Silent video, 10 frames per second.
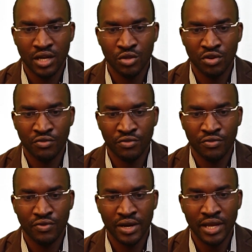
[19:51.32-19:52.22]
you
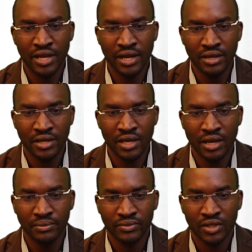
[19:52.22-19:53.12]
have an error
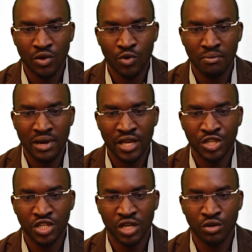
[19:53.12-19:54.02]
here whereby a
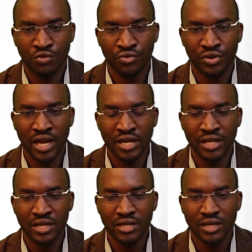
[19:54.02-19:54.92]
check of
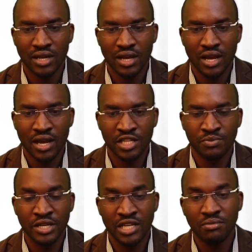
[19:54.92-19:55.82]
300 has
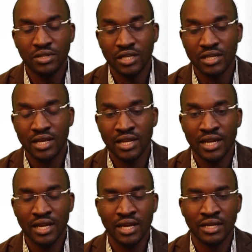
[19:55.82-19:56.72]
been debited, and
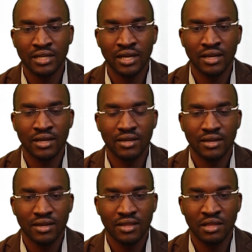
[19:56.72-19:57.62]
again
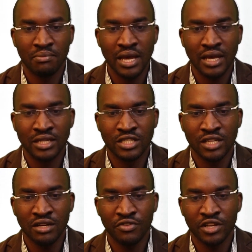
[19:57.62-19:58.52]
the bank
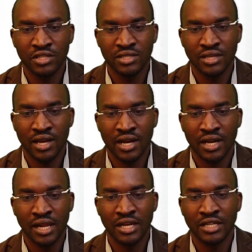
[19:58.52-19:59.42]
itself has
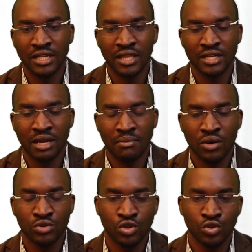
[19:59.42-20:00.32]
credited that
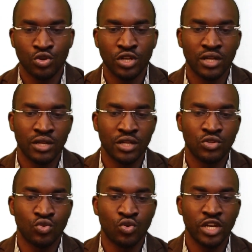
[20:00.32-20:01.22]
amount, so you don't
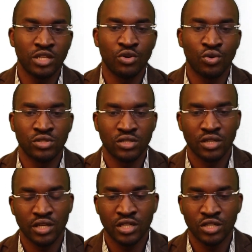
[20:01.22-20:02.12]
need to correct because
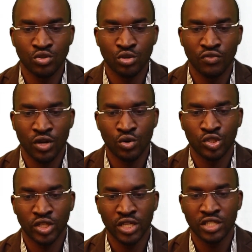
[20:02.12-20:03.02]
it is sort of a contra